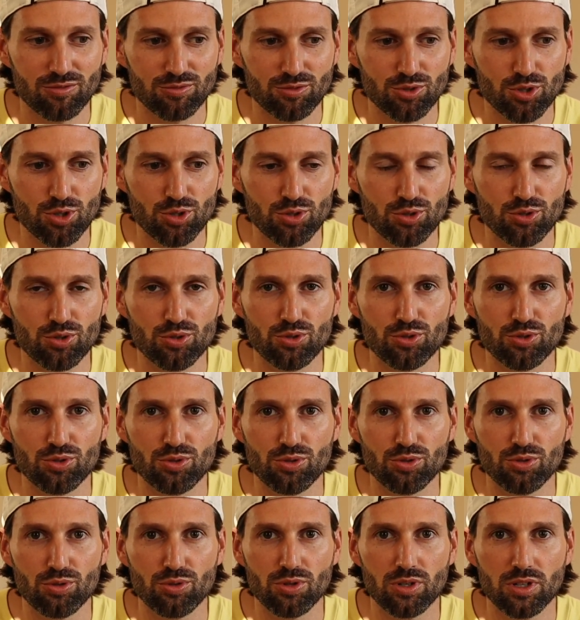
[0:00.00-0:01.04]

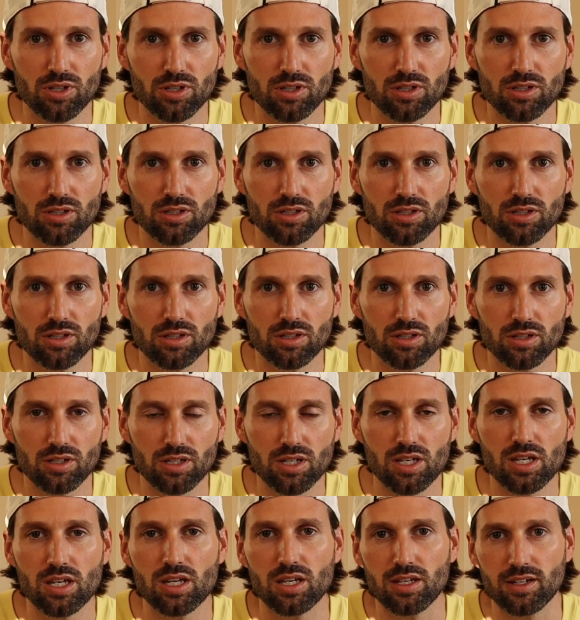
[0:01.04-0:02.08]
too
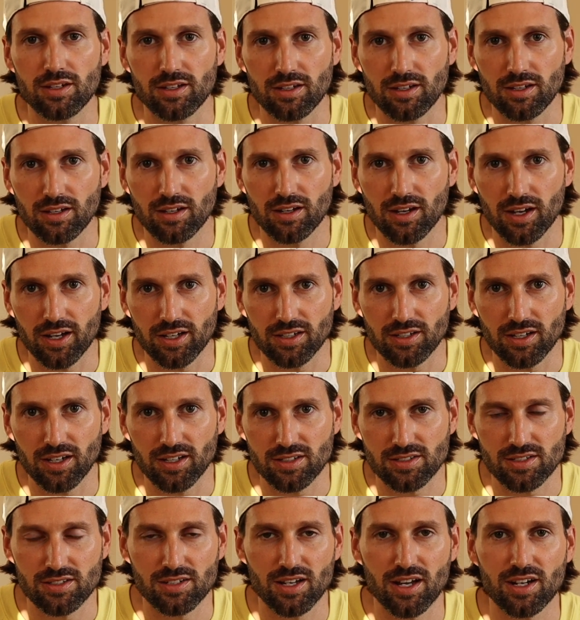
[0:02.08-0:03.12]
kitty, I
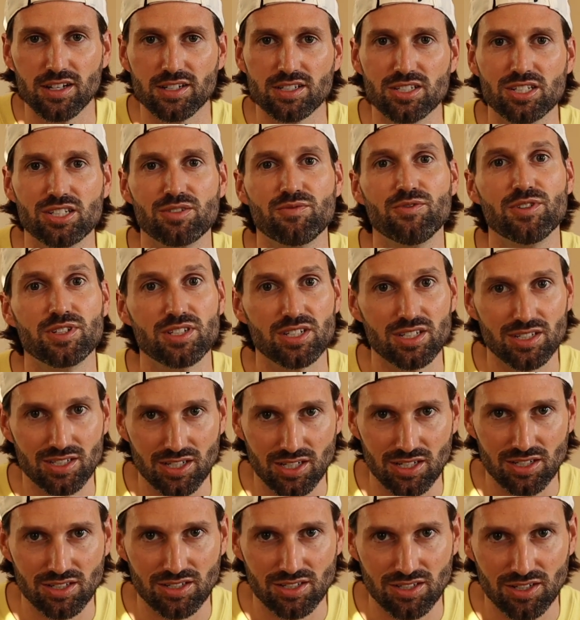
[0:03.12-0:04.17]
guess, and not as
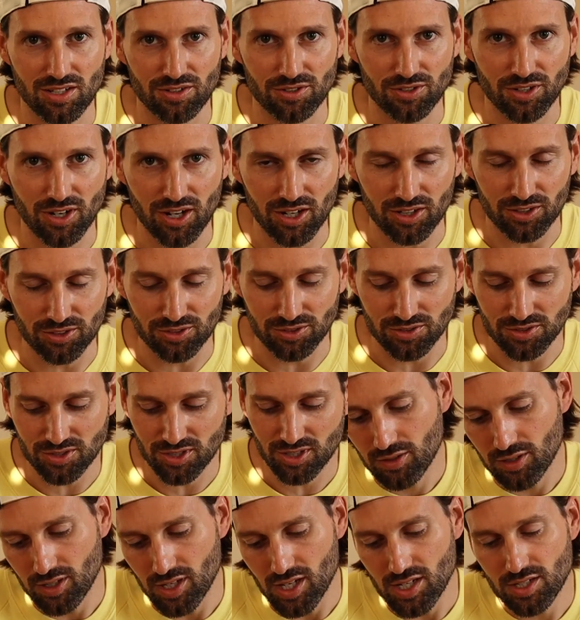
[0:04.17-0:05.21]
sophisticated as the other colors.
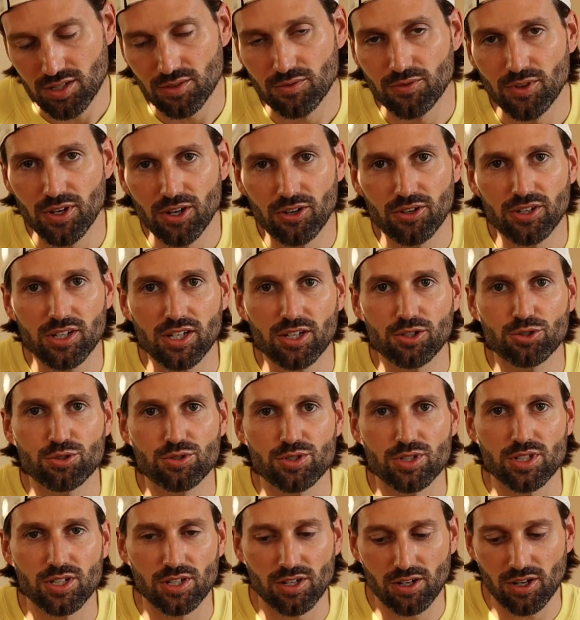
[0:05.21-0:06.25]
It's a very
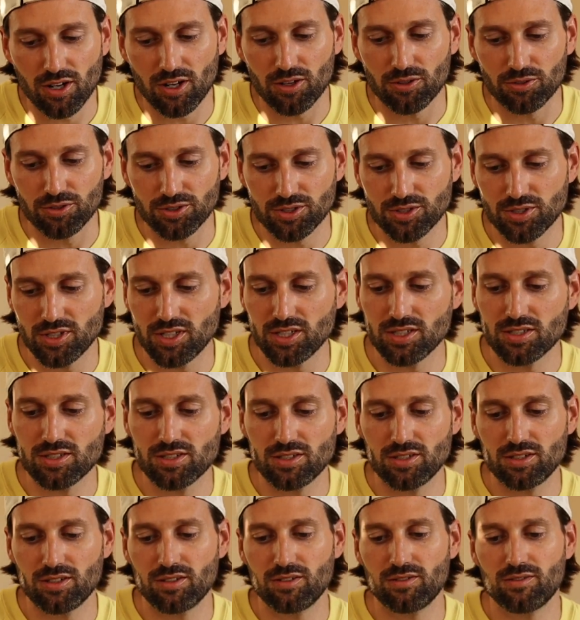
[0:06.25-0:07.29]
interesting color.
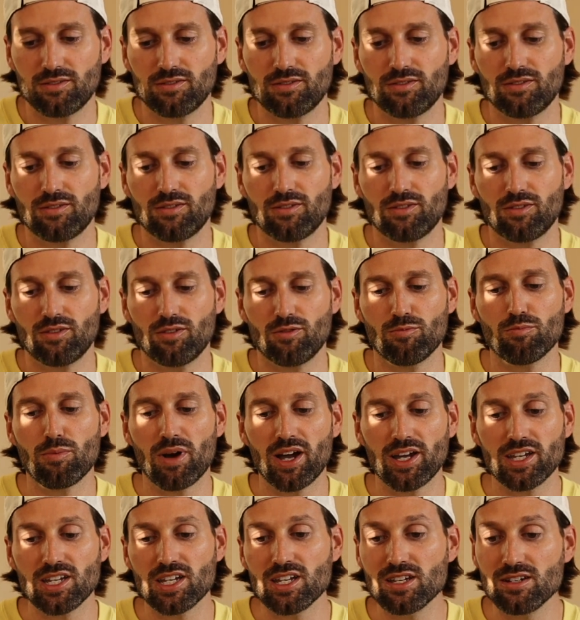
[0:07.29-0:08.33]
It's
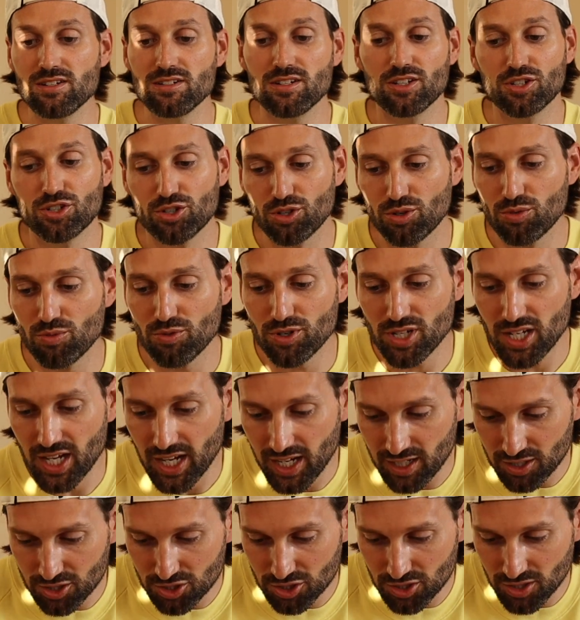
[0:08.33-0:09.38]
my initial
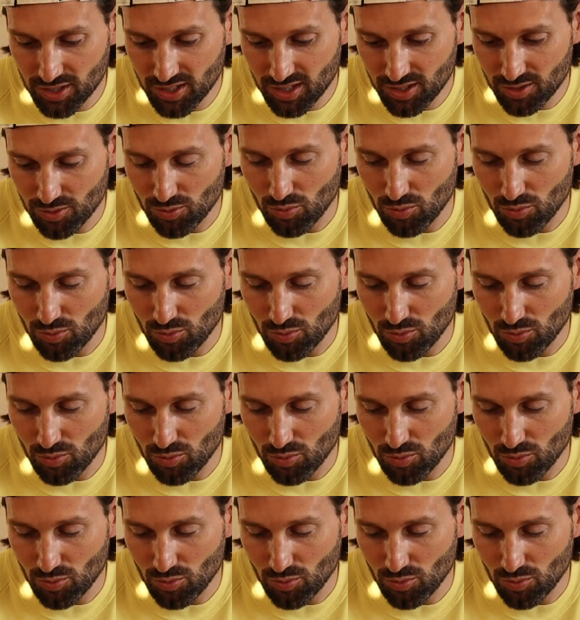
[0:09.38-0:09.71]
reaction